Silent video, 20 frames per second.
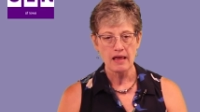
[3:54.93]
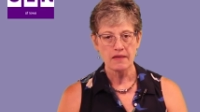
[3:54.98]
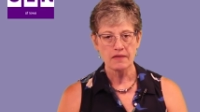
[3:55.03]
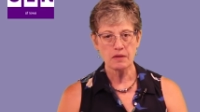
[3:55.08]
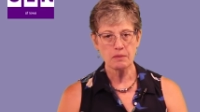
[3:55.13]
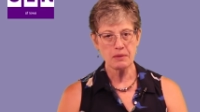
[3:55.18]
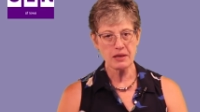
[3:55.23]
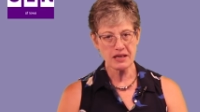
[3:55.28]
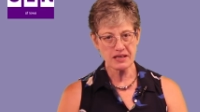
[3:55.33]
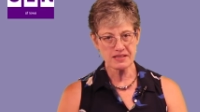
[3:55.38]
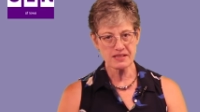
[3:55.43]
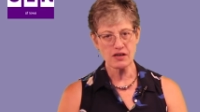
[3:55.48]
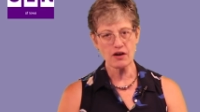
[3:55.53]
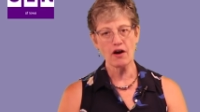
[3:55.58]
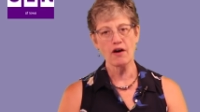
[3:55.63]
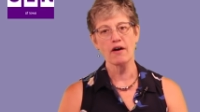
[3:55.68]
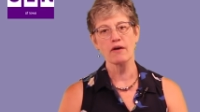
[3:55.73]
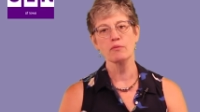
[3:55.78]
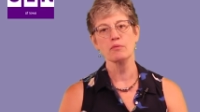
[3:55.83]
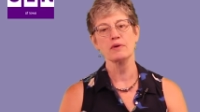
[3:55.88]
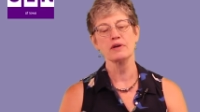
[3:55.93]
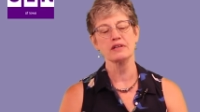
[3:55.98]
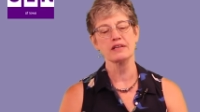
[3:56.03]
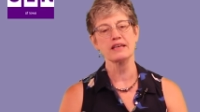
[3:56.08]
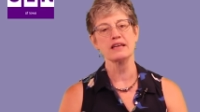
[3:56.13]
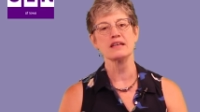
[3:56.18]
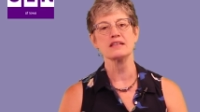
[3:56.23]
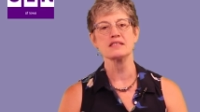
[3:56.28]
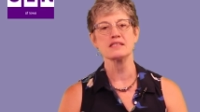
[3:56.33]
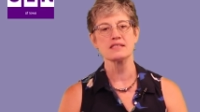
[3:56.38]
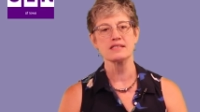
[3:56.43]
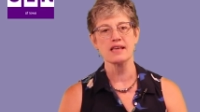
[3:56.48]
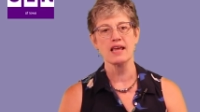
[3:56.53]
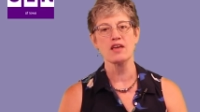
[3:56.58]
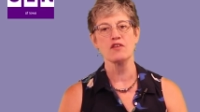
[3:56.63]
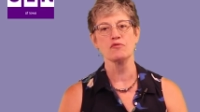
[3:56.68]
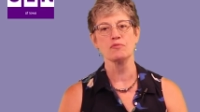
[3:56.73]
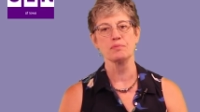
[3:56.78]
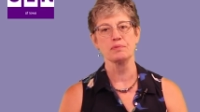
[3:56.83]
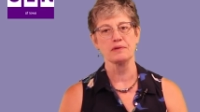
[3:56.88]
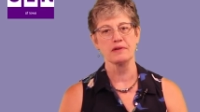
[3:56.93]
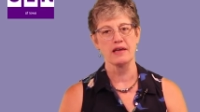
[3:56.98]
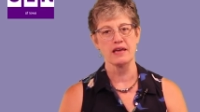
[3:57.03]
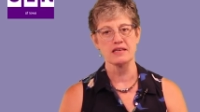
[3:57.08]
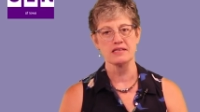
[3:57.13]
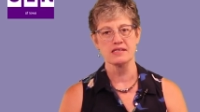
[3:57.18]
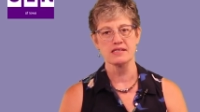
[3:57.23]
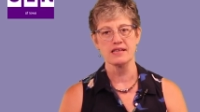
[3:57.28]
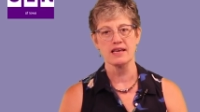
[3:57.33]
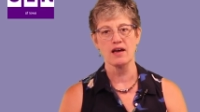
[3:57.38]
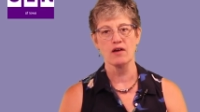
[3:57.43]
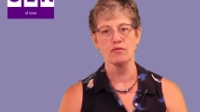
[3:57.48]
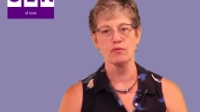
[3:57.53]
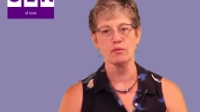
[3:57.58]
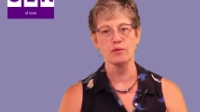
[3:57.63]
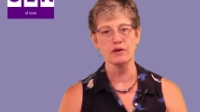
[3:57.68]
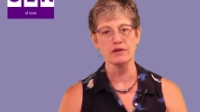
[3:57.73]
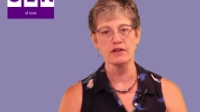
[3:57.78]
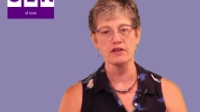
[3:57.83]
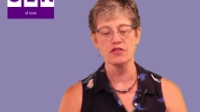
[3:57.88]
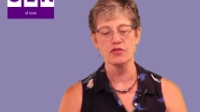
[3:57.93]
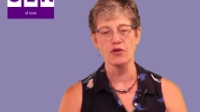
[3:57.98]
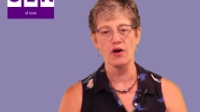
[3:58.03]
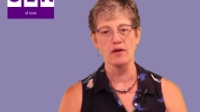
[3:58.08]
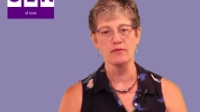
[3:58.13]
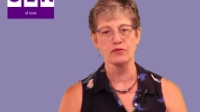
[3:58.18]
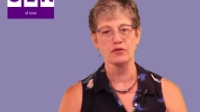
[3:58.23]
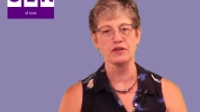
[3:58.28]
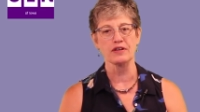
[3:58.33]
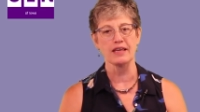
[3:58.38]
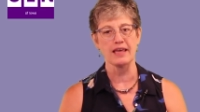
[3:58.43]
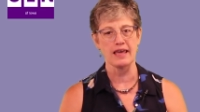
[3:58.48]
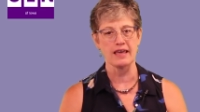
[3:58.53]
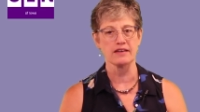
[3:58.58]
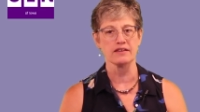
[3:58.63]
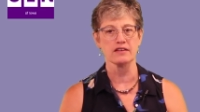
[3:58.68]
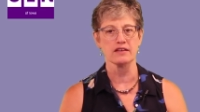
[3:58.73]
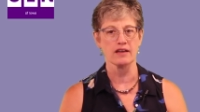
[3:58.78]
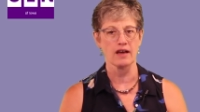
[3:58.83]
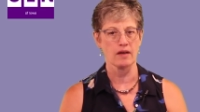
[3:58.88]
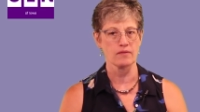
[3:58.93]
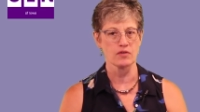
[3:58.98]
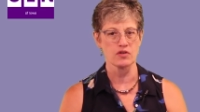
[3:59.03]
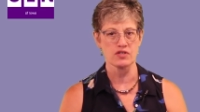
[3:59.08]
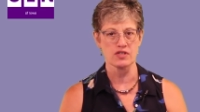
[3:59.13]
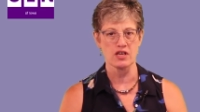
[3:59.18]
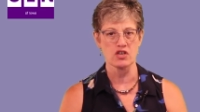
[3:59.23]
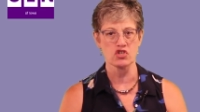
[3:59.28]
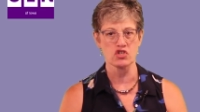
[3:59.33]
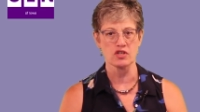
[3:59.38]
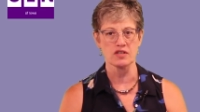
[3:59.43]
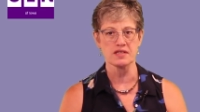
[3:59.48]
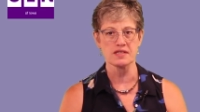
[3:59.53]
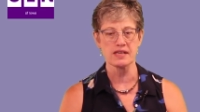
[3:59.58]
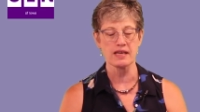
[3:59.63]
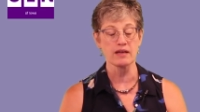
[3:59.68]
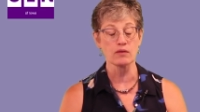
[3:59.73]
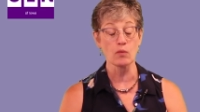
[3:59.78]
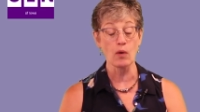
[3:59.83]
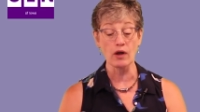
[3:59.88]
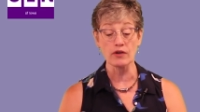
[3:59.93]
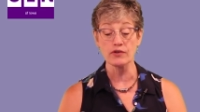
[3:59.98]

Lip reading: The meetings are really a safe place to have really thoughtful and candid conversations, and while